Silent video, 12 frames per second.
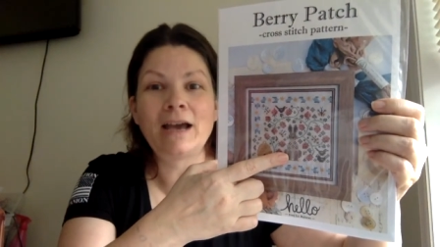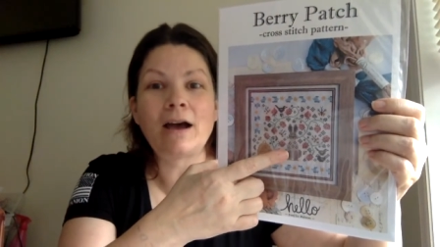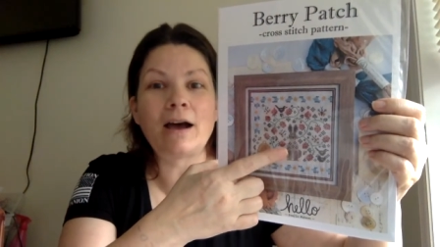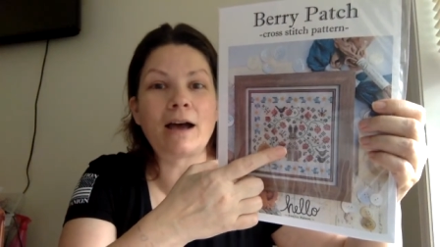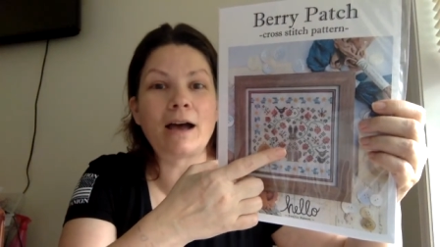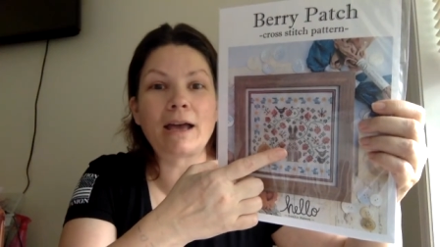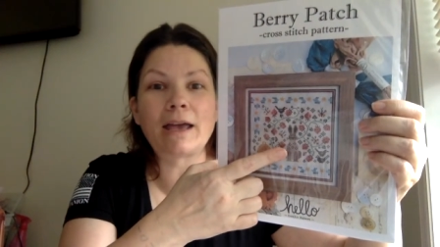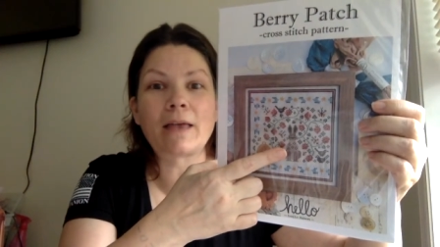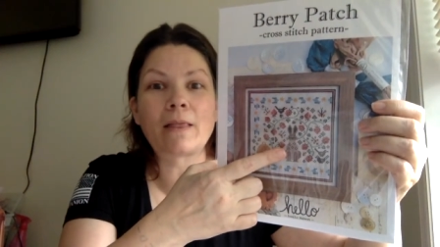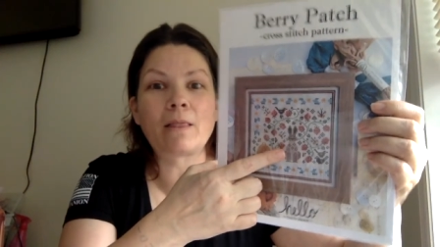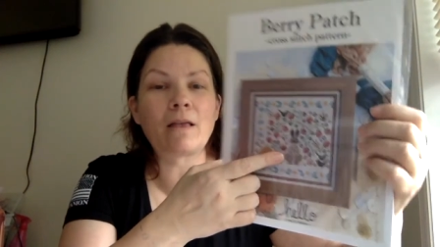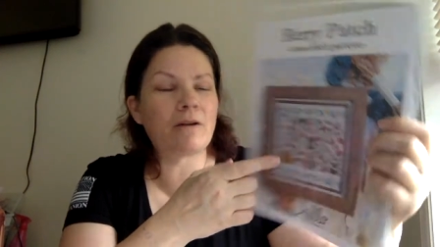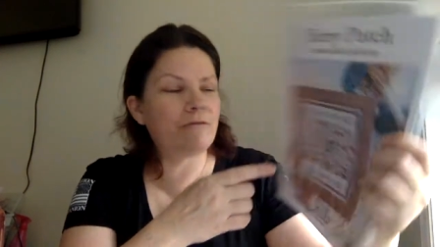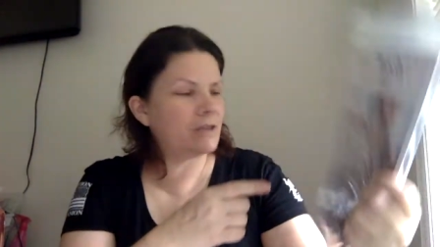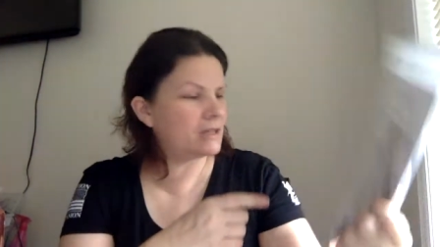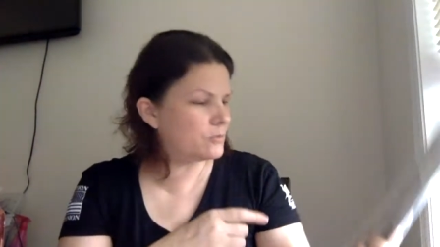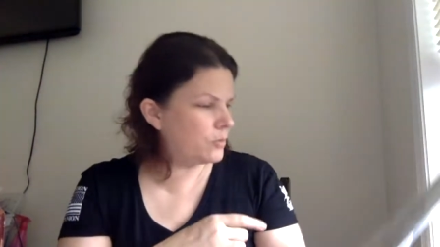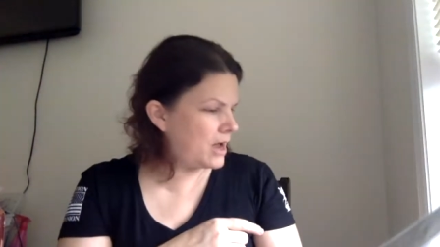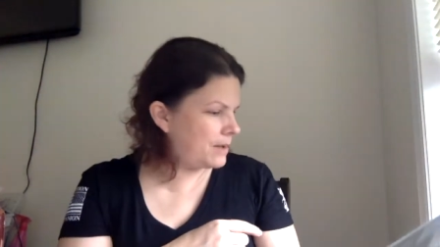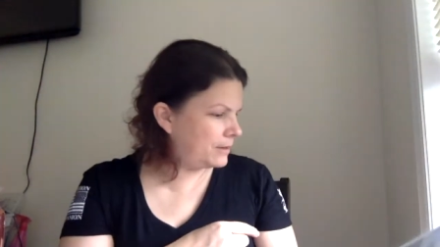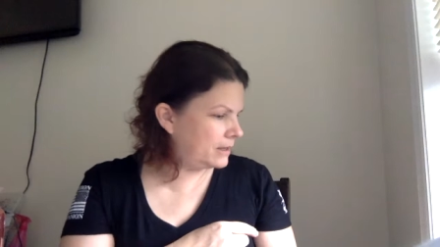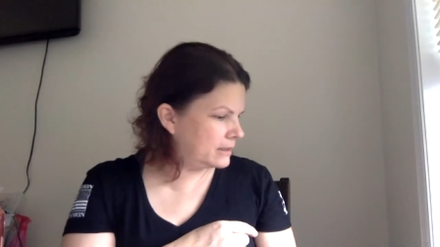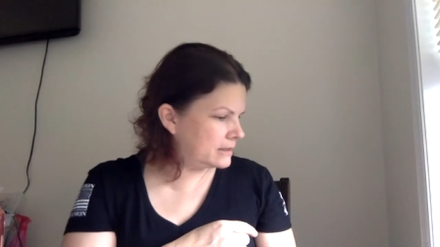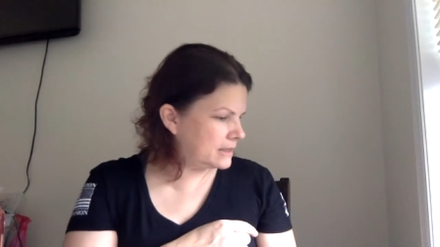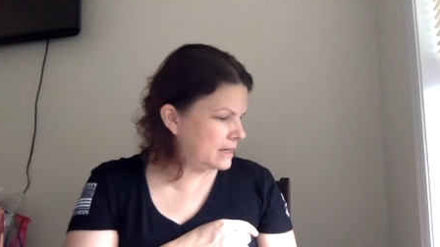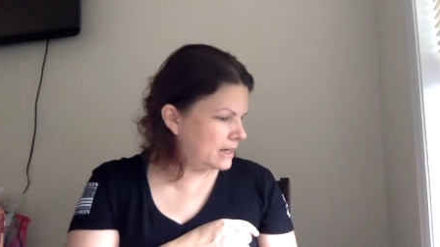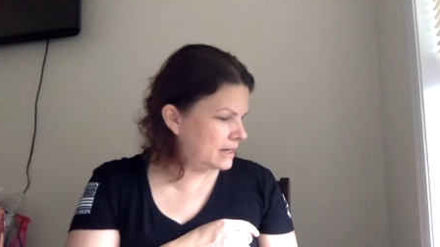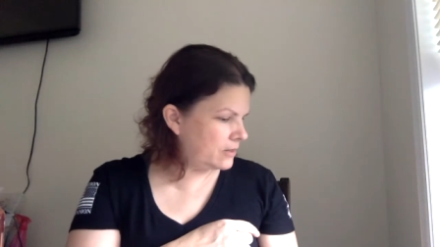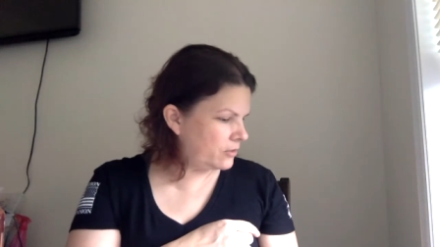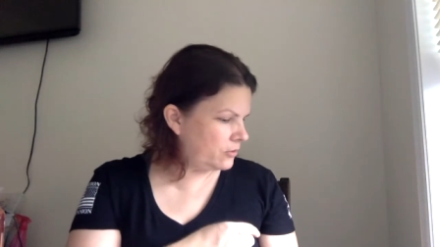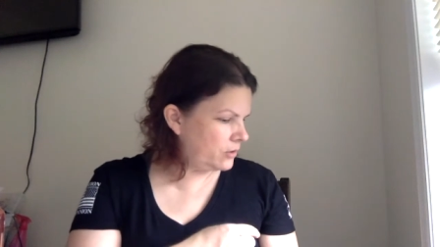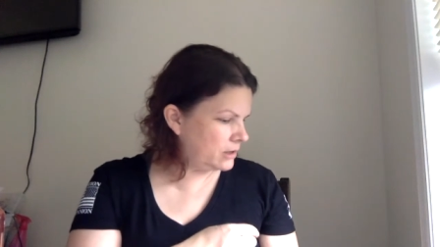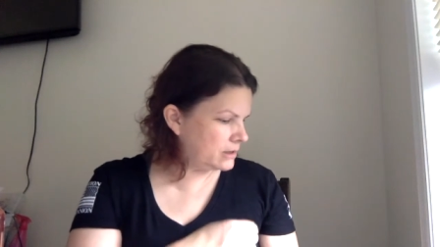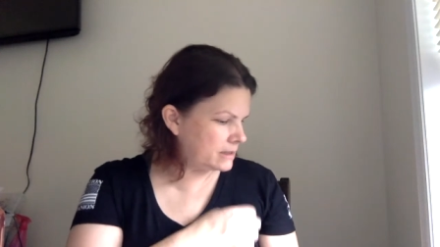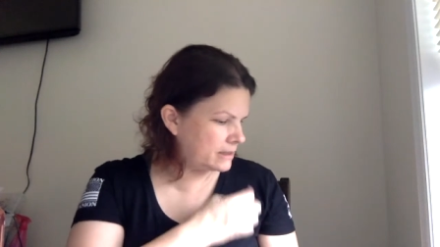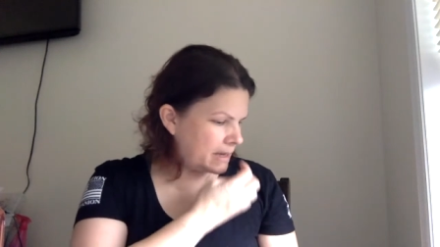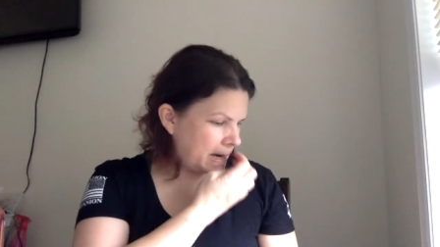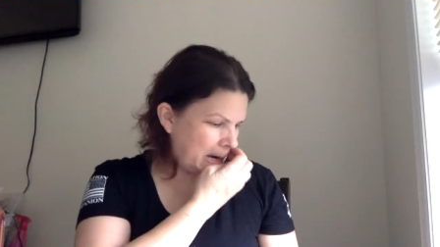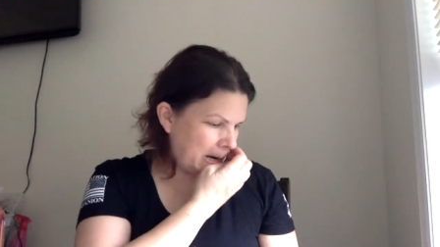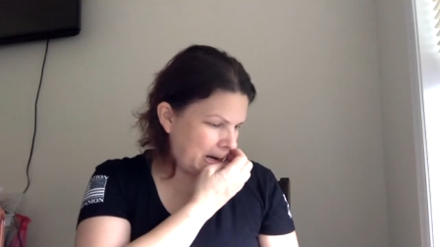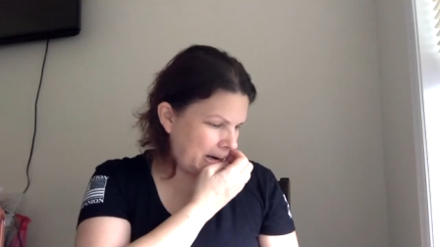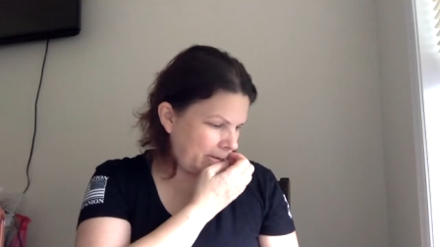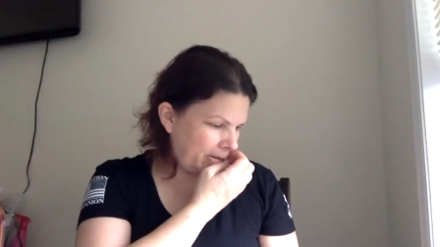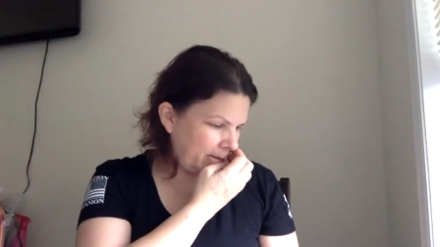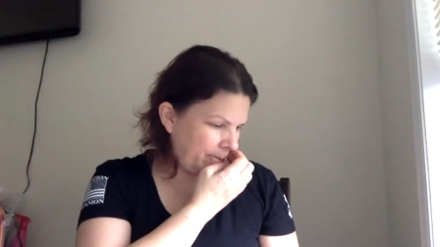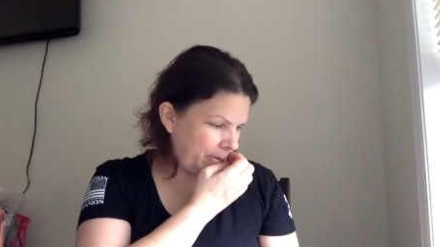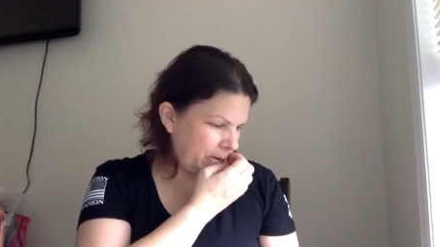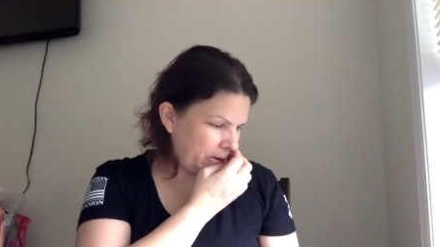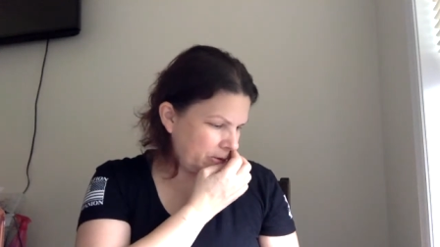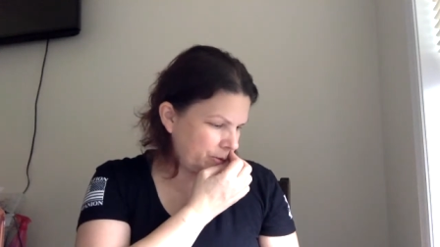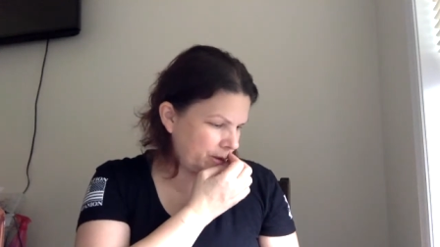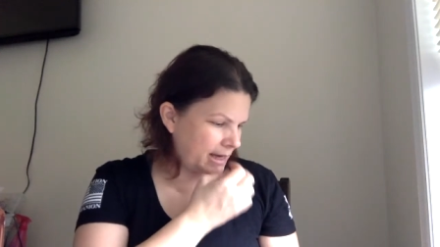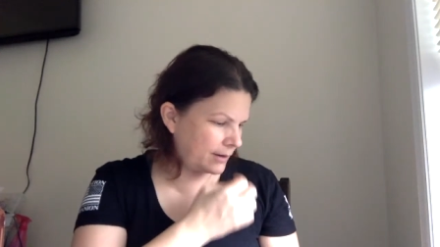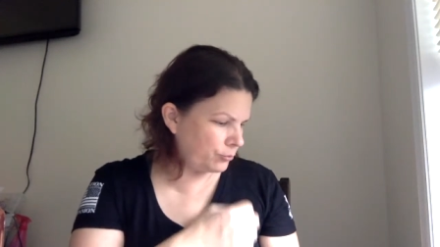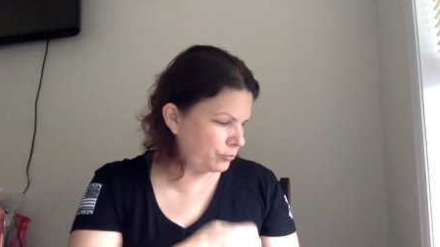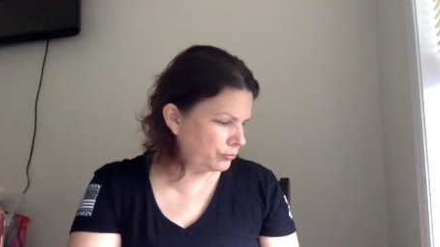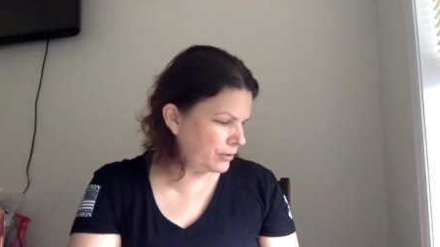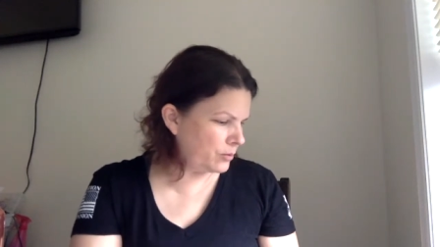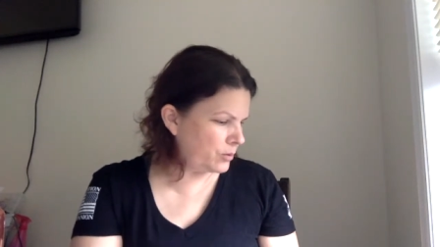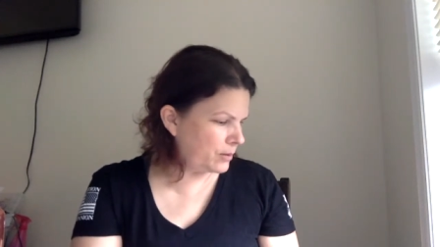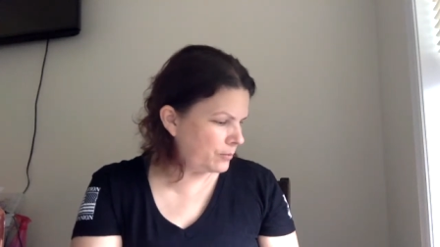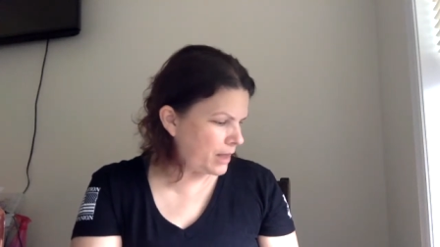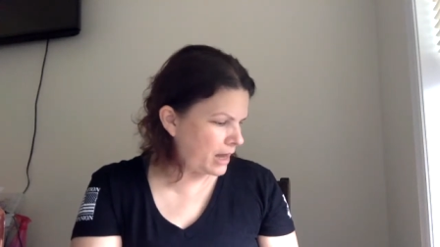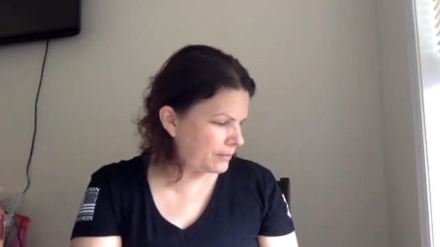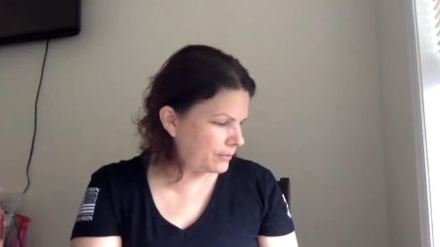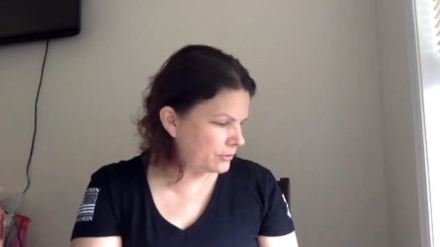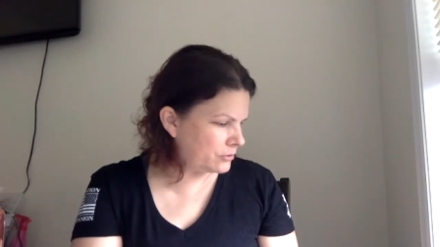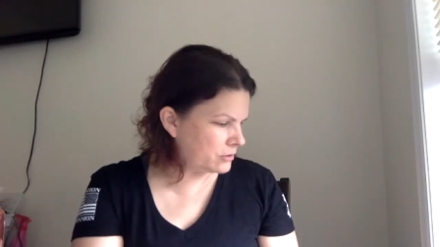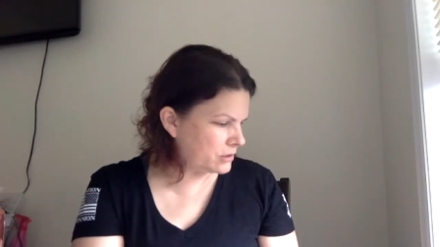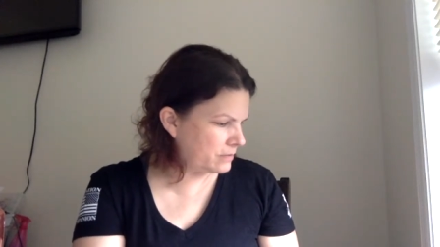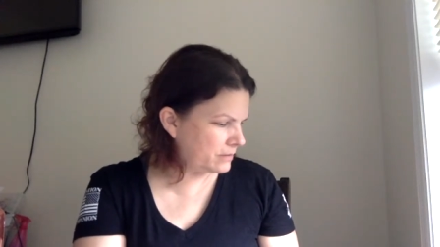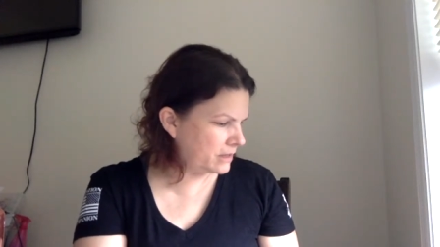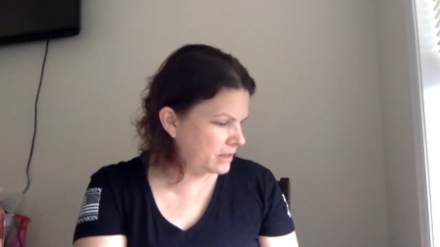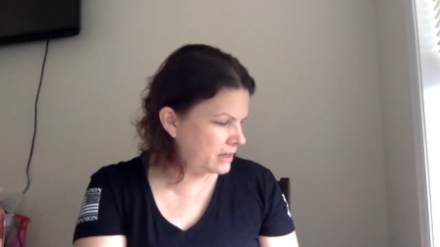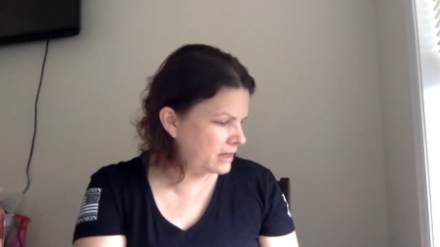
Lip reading: I love these rabbits. And it looks like the birds with like red-winged blackbirds or something.